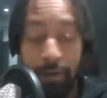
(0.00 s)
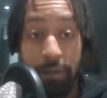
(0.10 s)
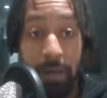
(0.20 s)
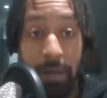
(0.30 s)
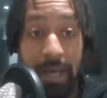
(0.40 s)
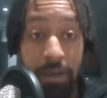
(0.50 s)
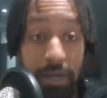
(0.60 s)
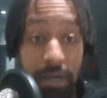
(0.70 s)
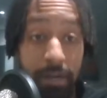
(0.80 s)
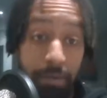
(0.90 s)
player. You
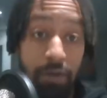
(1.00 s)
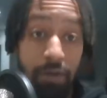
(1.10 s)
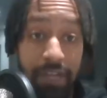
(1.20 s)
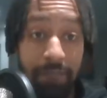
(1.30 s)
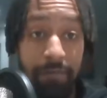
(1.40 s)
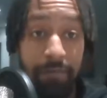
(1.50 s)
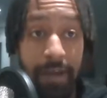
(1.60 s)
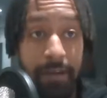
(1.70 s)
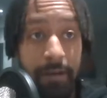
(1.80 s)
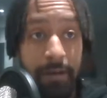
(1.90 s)
need to prove
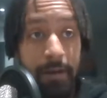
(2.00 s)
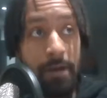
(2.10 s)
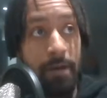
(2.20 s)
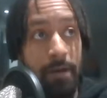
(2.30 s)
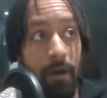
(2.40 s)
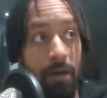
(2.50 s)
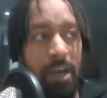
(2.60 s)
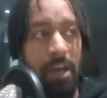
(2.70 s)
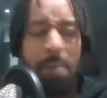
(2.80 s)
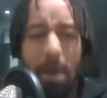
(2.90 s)
something.
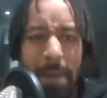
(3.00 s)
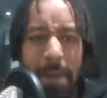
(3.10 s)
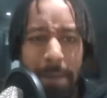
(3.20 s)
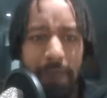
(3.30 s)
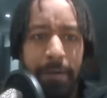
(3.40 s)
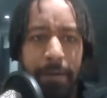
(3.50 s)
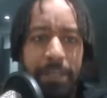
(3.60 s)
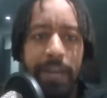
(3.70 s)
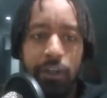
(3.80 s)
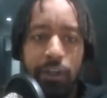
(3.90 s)
He might be a bit of a
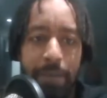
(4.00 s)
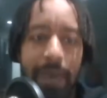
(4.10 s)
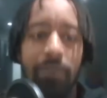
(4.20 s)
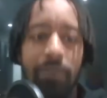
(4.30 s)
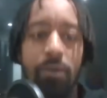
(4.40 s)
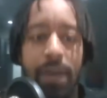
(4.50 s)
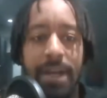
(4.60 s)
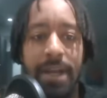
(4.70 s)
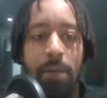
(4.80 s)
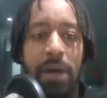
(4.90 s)
teacher's pet with
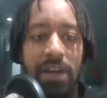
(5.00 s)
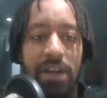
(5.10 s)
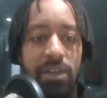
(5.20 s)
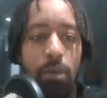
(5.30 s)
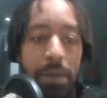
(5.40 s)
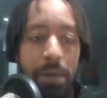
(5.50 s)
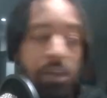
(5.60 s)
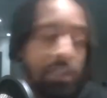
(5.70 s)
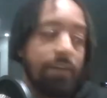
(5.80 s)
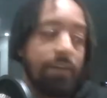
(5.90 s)
Mourinho, but I still
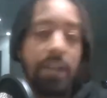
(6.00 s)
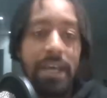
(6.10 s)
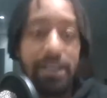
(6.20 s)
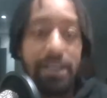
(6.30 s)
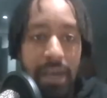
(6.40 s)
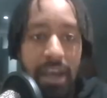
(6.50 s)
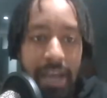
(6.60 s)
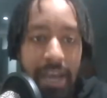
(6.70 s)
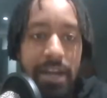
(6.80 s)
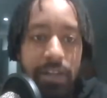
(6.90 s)
personally think that
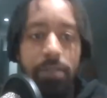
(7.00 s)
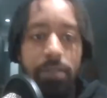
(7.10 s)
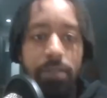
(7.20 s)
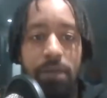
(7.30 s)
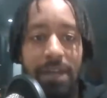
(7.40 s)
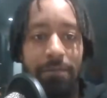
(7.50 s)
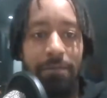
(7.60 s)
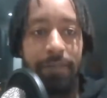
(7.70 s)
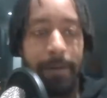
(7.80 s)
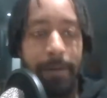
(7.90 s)
he needs to prove
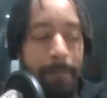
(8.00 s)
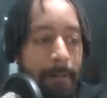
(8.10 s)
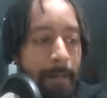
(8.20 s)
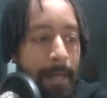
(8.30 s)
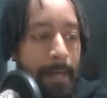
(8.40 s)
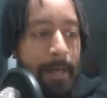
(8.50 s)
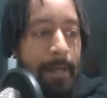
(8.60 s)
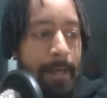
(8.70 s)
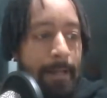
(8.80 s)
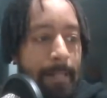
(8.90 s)
something
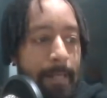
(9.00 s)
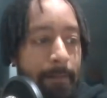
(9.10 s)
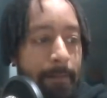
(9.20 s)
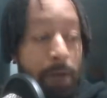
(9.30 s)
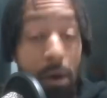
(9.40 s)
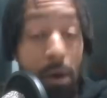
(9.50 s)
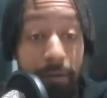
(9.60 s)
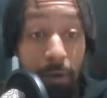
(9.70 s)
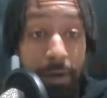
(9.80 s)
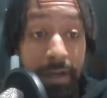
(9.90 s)
going
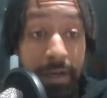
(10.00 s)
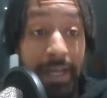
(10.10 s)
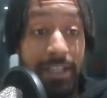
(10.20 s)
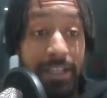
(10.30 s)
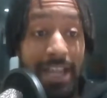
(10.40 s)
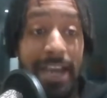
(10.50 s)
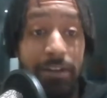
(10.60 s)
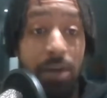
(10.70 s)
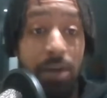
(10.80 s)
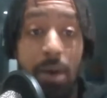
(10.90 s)
forward, at least.
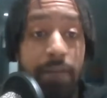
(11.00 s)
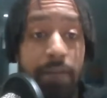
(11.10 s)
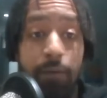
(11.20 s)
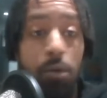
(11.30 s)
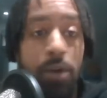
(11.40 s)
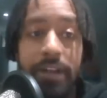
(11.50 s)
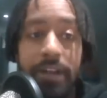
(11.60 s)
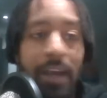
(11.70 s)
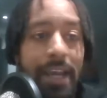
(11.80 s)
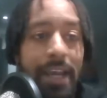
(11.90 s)
And going forward,
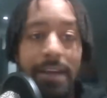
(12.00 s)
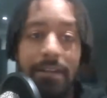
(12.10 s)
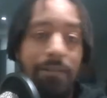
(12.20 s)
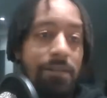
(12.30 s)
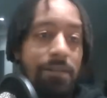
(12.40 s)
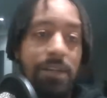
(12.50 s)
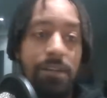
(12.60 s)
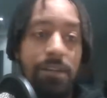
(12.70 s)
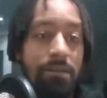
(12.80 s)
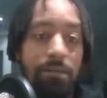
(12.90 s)
he
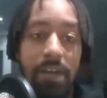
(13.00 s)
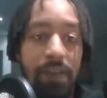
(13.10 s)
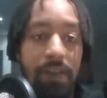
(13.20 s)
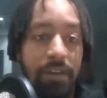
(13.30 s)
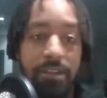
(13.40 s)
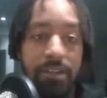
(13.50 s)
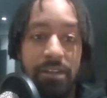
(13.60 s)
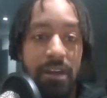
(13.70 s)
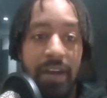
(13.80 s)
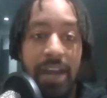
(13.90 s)
didn't give
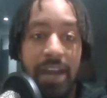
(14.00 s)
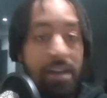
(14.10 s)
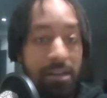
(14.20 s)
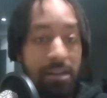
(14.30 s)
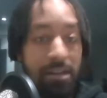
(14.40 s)
us anything.